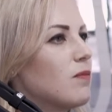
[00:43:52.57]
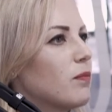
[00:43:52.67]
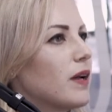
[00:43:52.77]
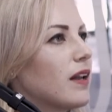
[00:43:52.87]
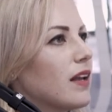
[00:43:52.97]

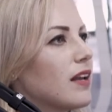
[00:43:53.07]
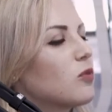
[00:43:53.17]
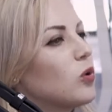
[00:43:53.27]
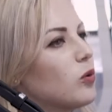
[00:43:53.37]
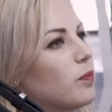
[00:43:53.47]
but it
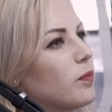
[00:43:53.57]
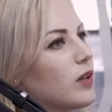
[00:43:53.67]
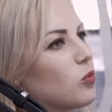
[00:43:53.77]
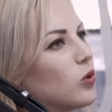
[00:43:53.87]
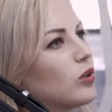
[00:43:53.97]

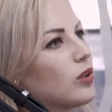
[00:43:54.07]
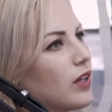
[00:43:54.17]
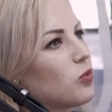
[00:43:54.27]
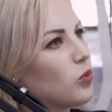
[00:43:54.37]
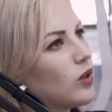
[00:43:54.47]

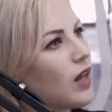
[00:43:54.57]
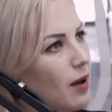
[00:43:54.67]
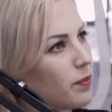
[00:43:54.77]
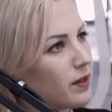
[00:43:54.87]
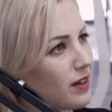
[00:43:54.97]
will
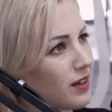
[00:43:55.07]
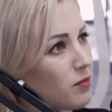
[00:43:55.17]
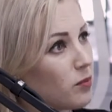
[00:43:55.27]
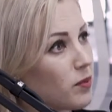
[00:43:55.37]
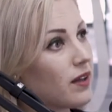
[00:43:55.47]
happen in
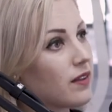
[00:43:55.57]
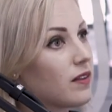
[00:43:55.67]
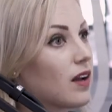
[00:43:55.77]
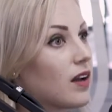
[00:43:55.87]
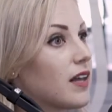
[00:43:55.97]
Namibia, and
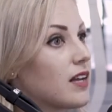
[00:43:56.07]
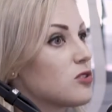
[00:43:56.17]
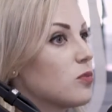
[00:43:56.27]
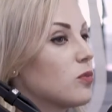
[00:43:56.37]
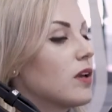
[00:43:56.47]

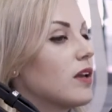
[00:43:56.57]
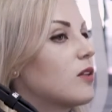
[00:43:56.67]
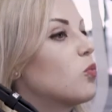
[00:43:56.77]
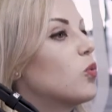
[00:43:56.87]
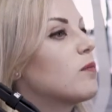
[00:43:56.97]

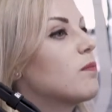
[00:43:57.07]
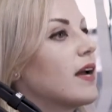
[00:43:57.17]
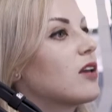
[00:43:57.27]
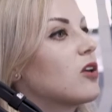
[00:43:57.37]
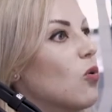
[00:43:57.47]
it would
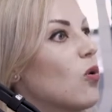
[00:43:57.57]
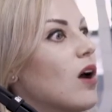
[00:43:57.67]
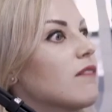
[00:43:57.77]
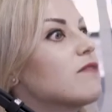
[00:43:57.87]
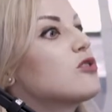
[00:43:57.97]
make your
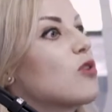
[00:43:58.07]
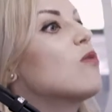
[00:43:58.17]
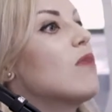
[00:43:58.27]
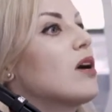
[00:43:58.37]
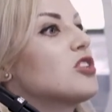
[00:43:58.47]
life so
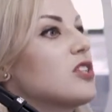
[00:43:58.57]
much easier.